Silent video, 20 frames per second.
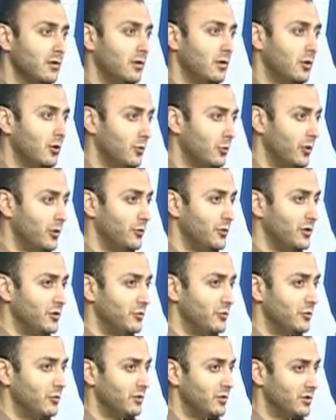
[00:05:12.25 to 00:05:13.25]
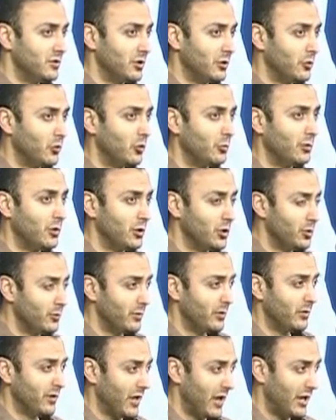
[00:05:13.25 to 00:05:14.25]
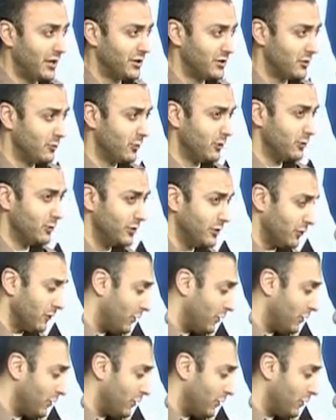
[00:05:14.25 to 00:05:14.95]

Or what do? The normal human reaction, what do?